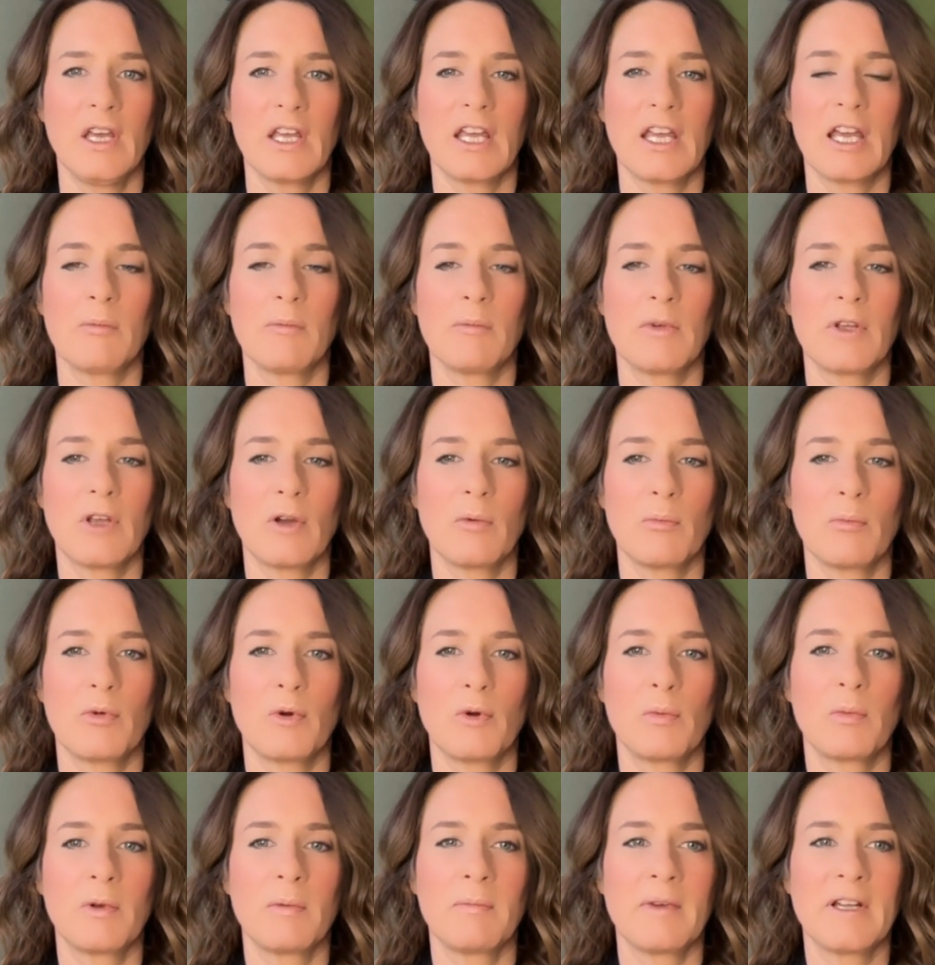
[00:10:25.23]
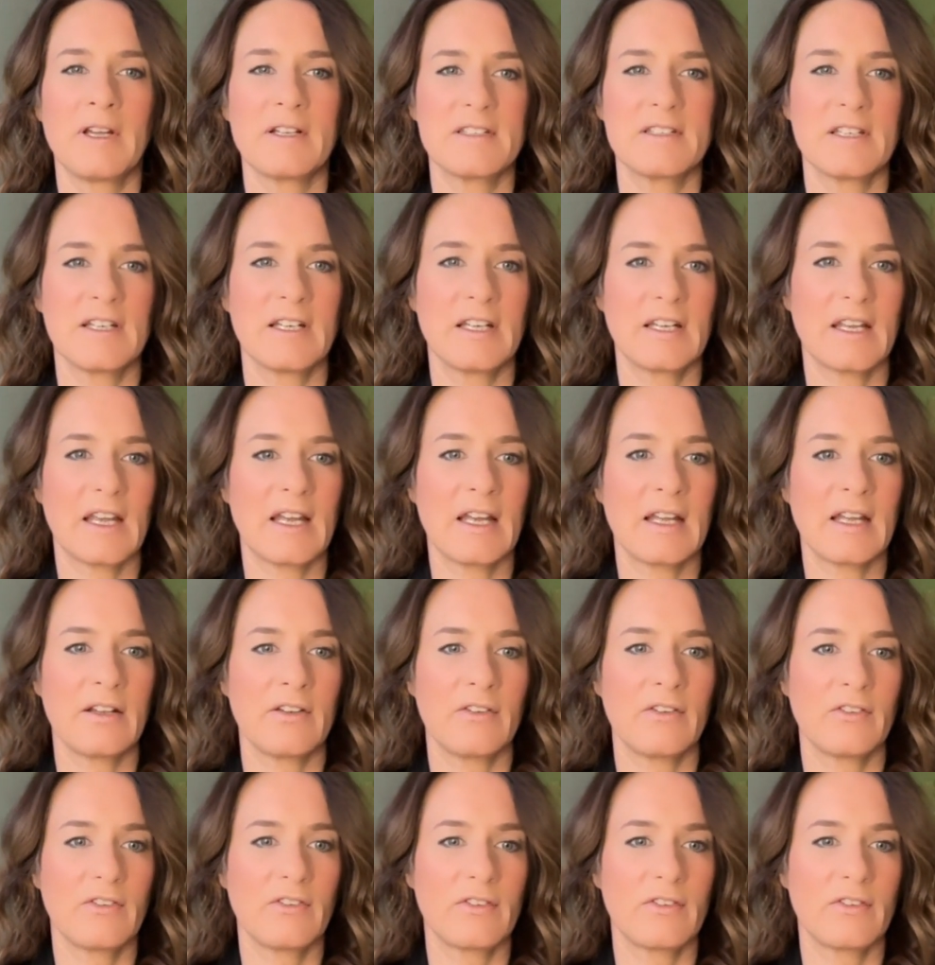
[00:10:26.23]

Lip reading: can become problematic and